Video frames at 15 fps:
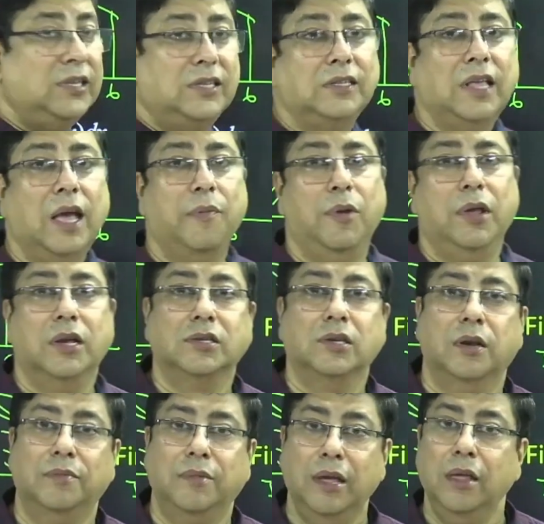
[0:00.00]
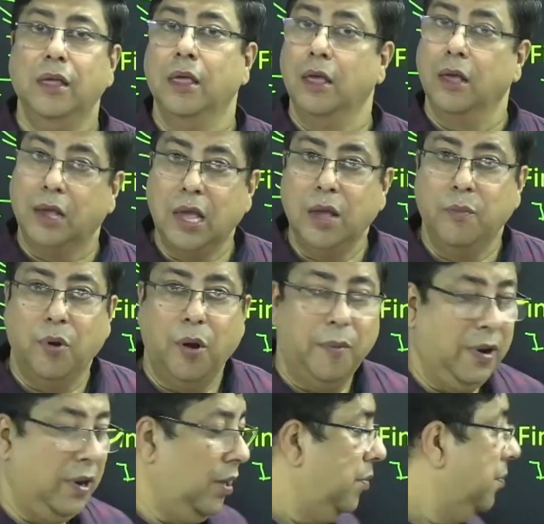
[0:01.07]
this is the application of the king
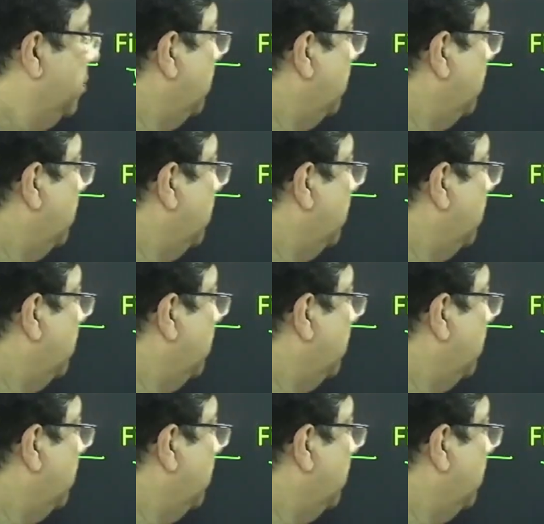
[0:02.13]
property.